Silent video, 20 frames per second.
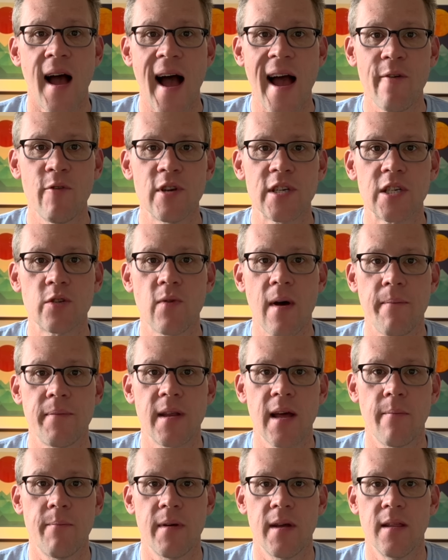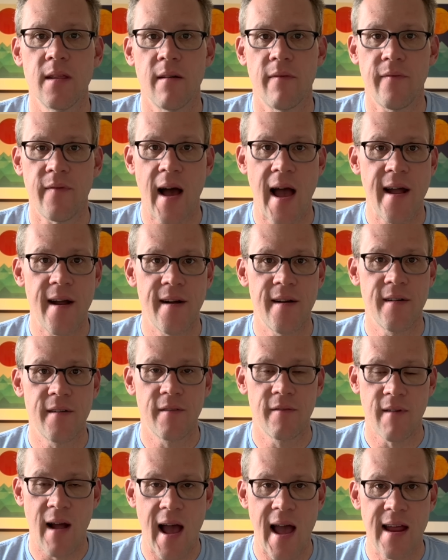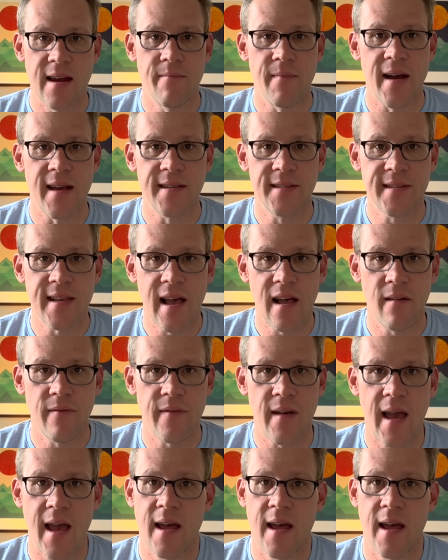I was swept up in the FIRE ride myself,